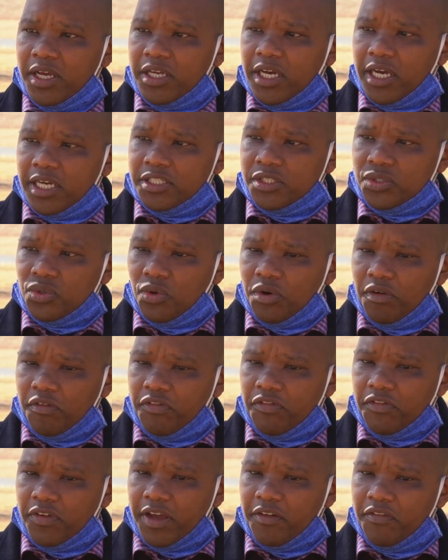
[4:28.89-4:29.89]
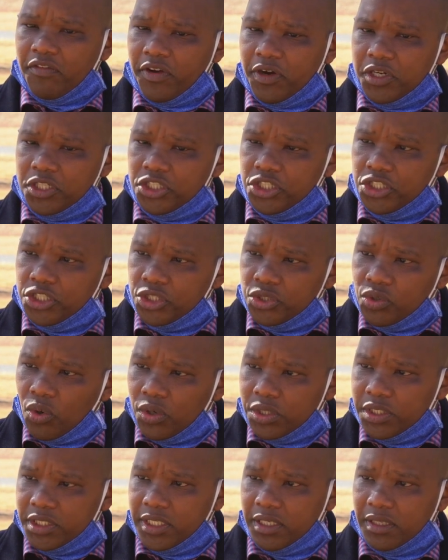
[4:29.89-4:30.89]
a sort of a very short
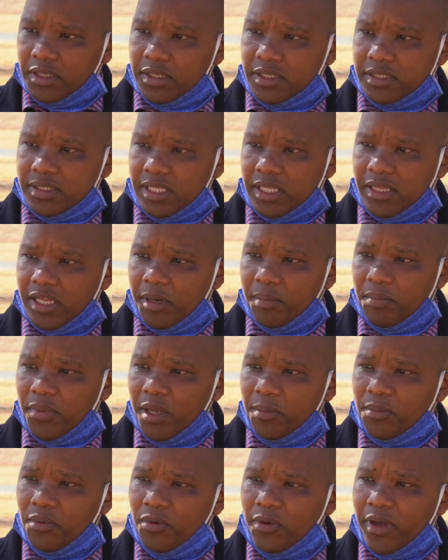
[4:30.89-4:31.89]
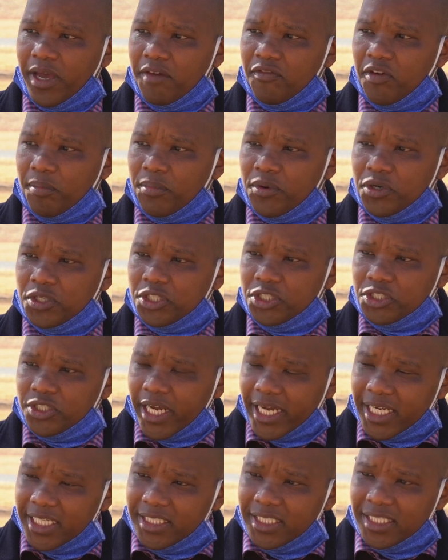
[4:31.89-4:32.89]
illness and then people who have a
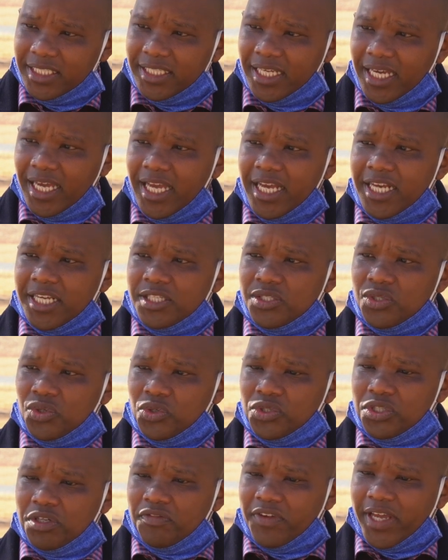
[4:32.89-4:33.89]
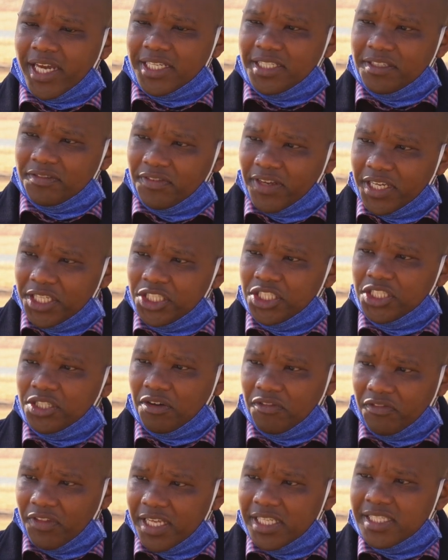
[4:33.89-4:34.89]
protracted sort of activation
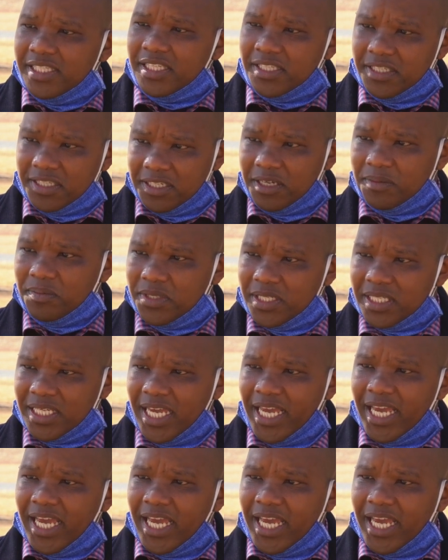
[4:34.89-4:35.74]
of their systems,